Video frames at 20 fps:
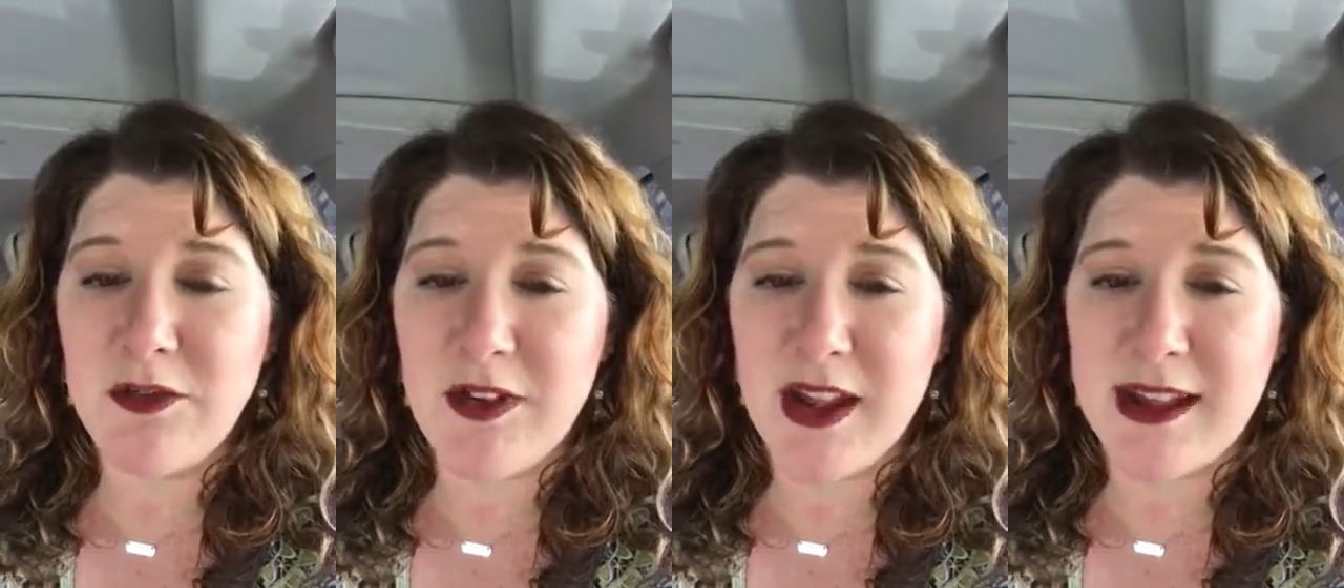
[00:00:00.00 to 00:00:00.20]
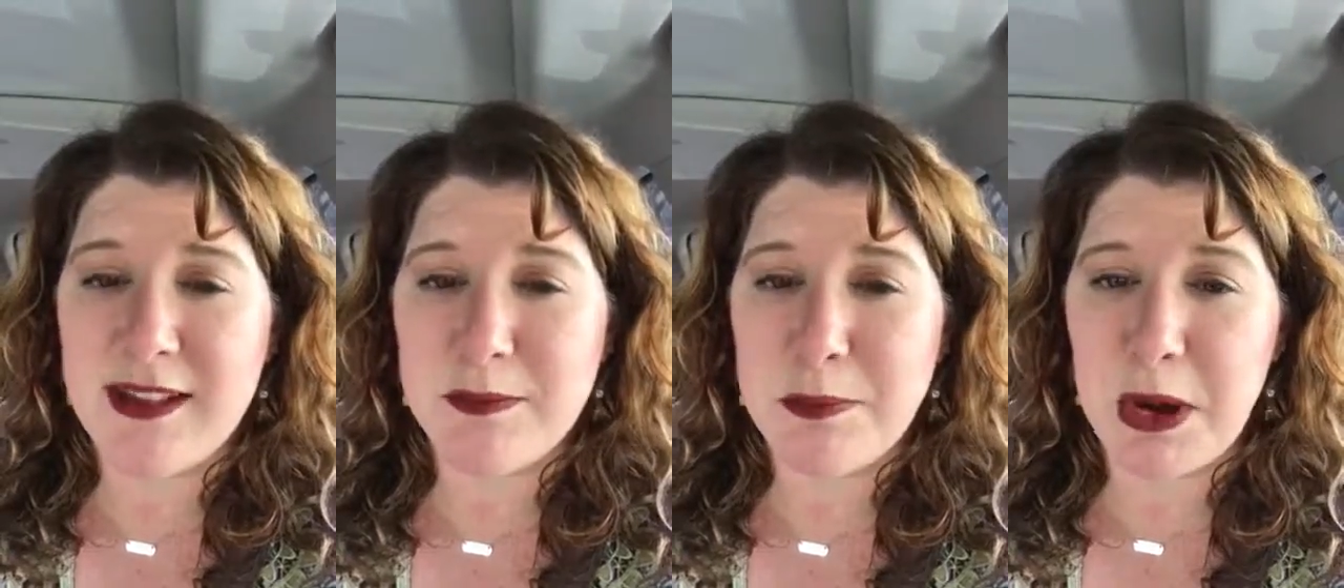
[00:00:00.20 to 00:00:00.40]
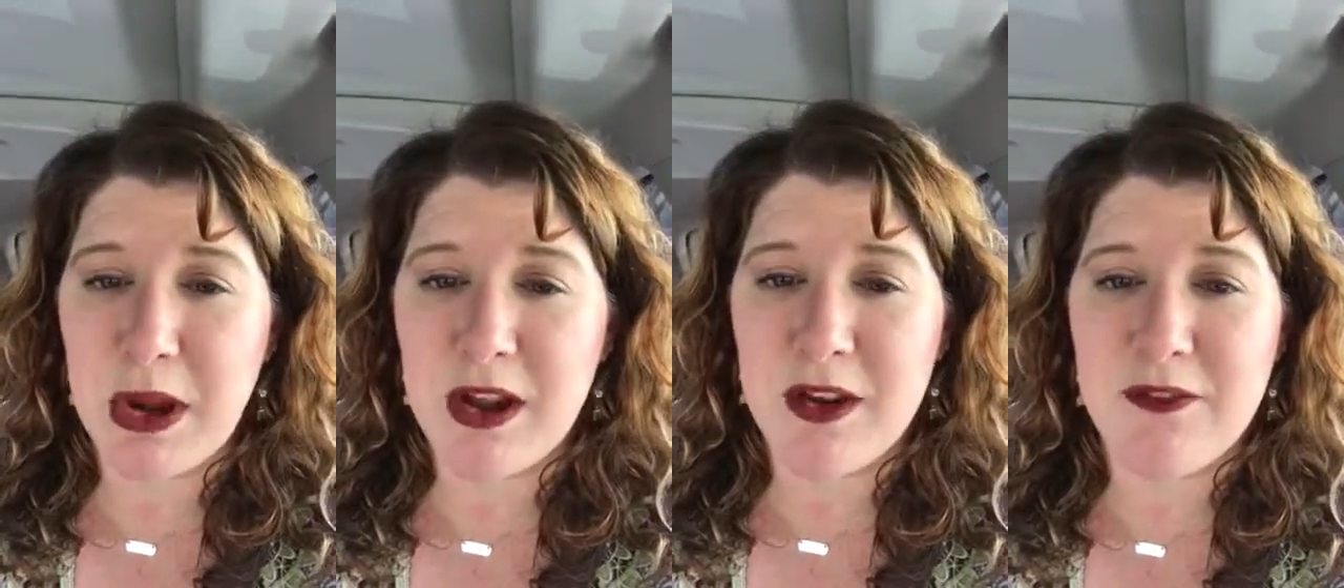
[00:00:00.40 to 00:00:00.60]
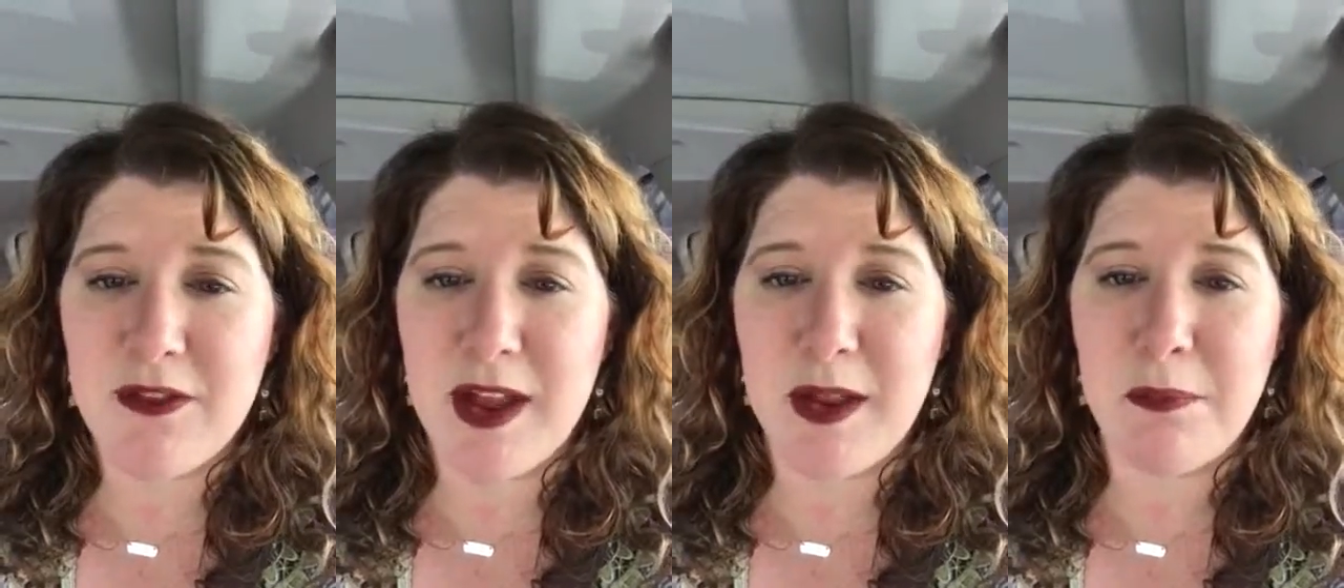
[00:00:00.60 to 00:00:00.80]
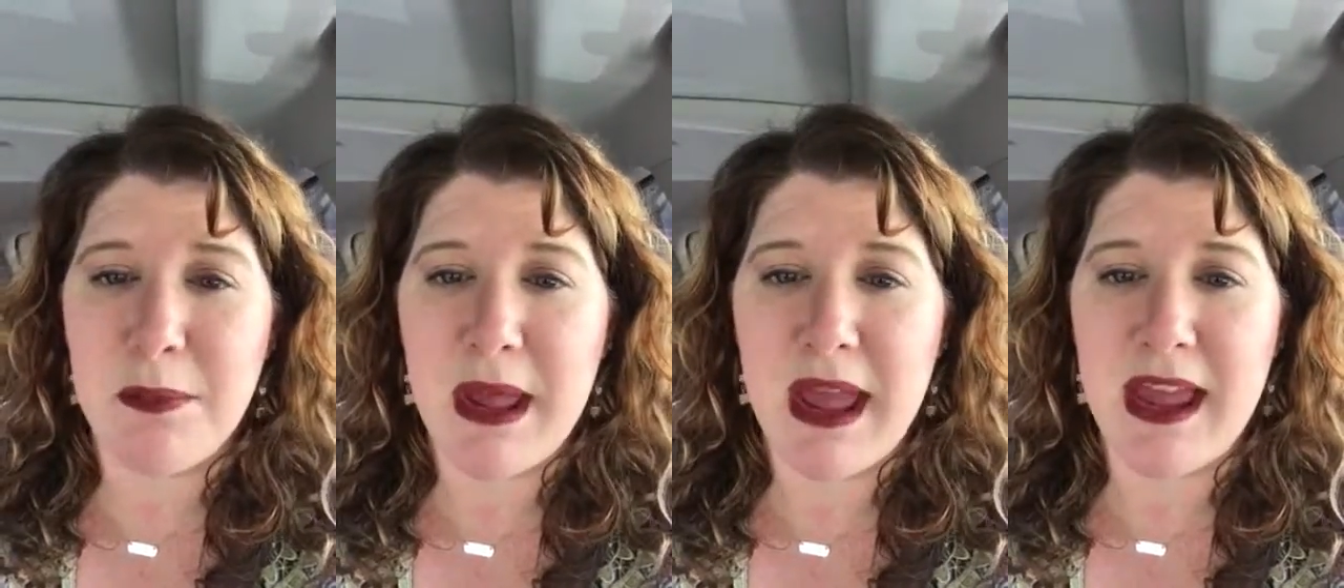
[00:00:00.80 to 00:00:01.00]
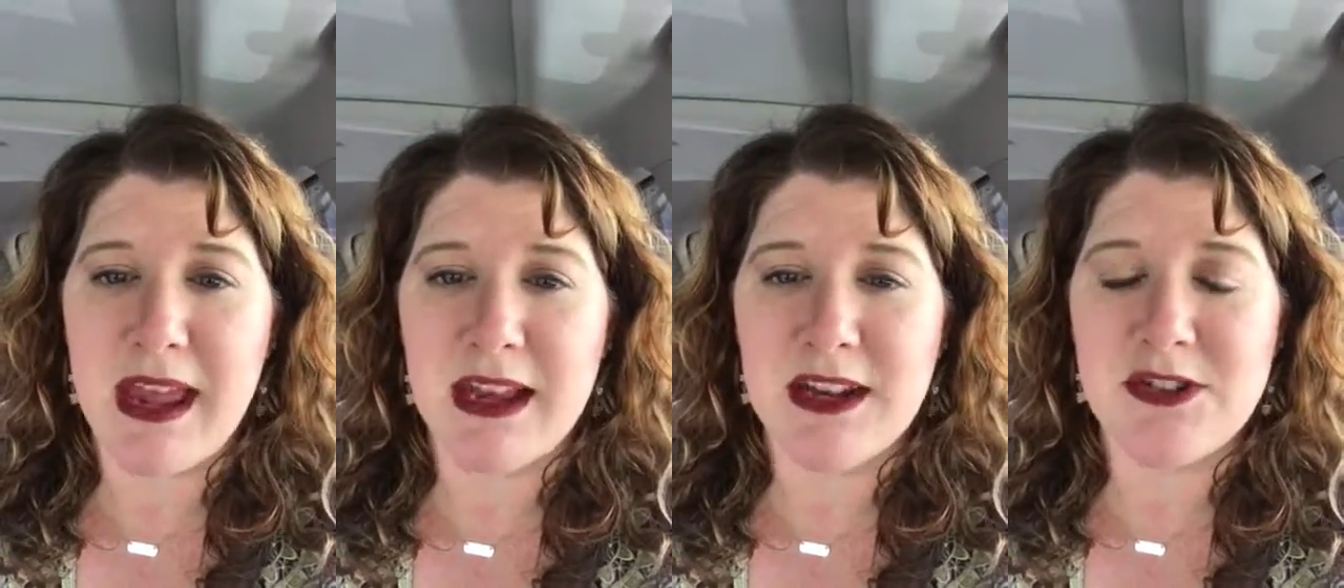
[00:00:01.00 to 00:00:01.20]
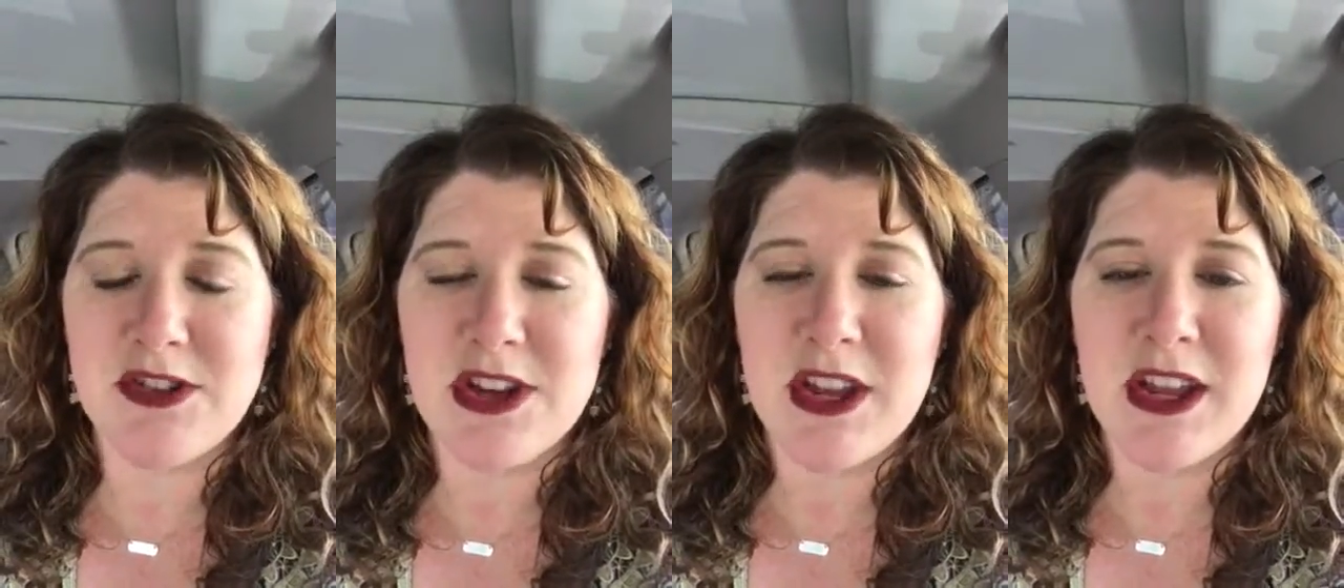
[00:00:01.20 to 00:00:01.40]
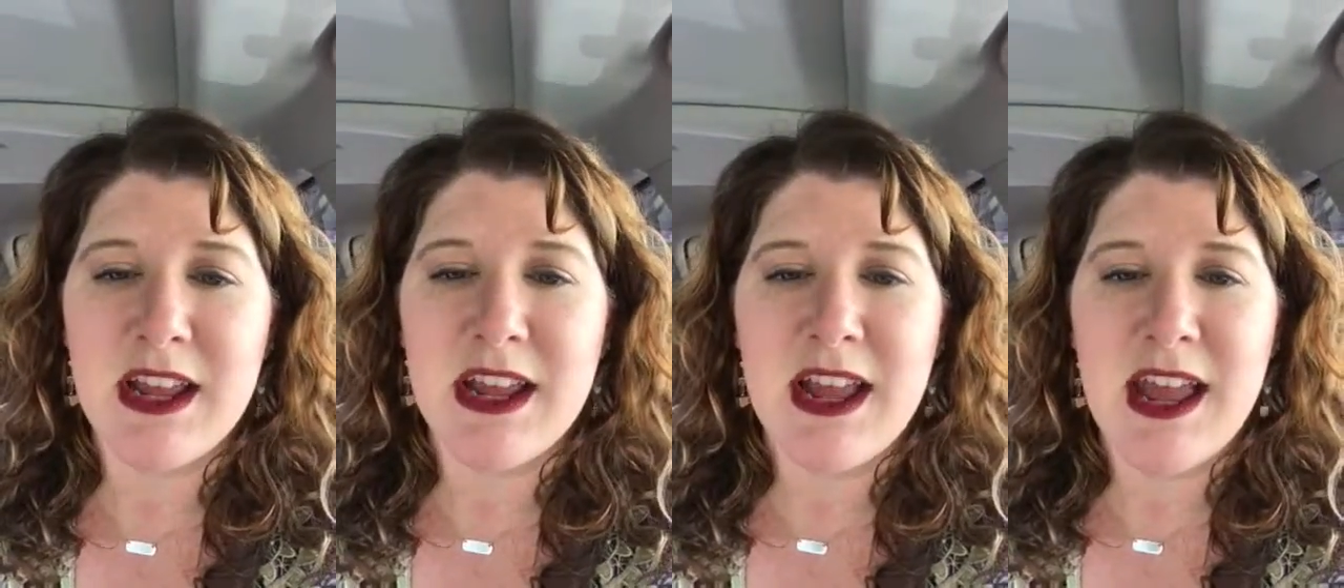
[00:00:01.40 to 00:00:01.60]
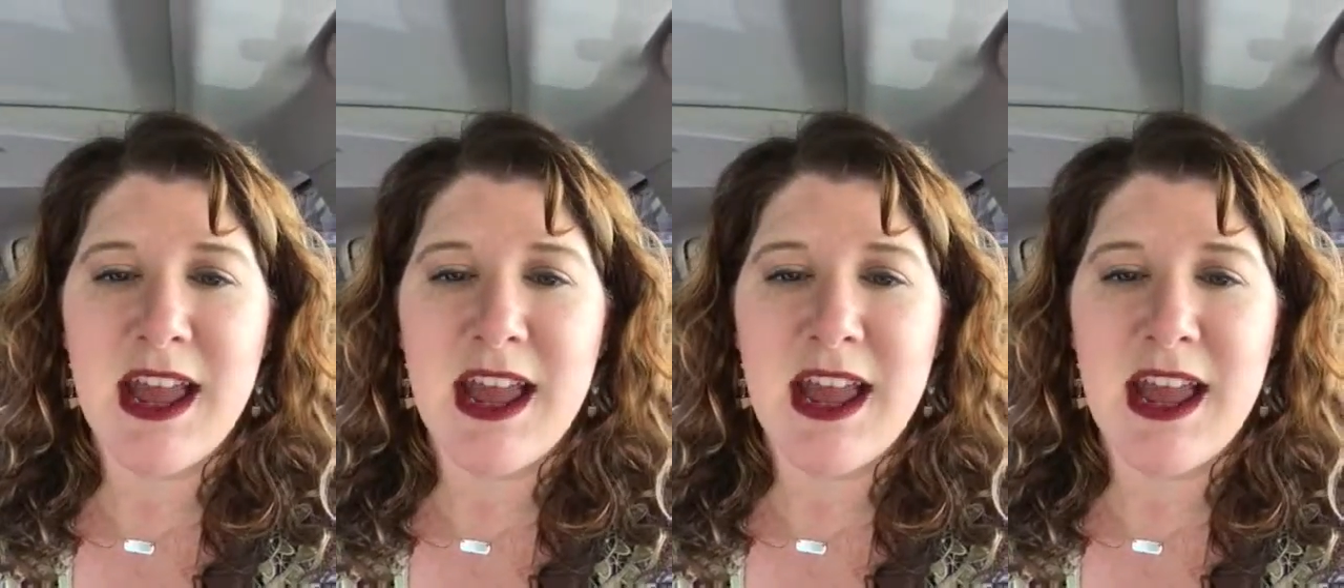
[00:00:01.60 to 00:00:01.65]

Facebook event page